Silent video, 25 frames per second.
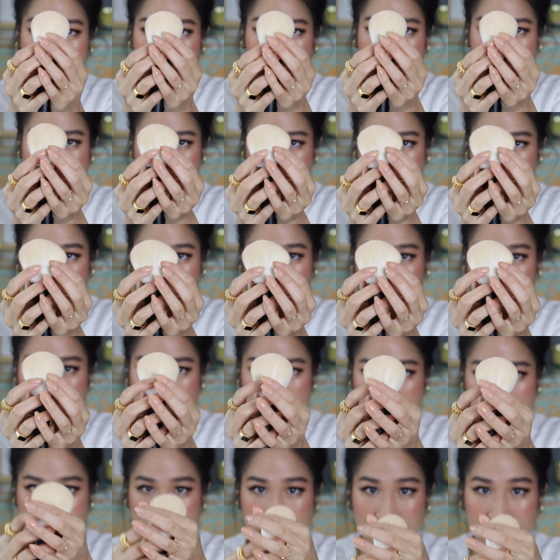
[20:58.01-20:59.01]
this will probably
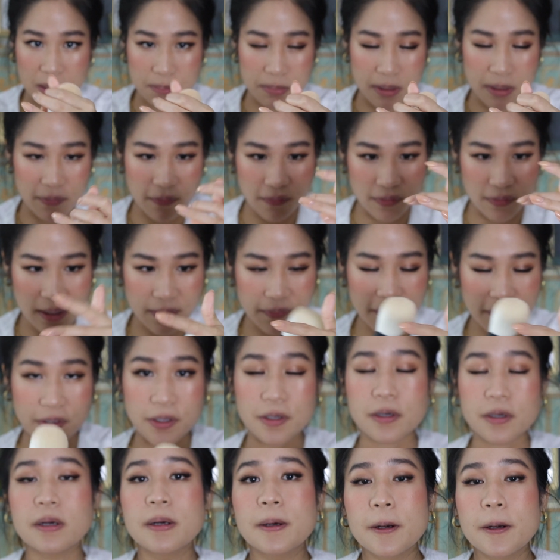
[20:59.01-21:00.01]
just get a bit
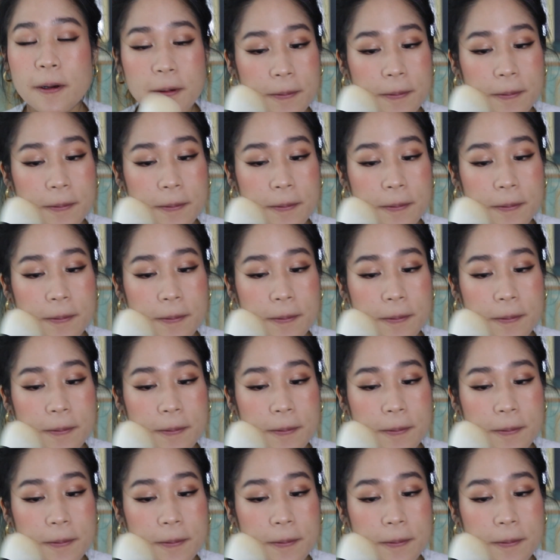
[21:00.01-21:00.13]
fluffier.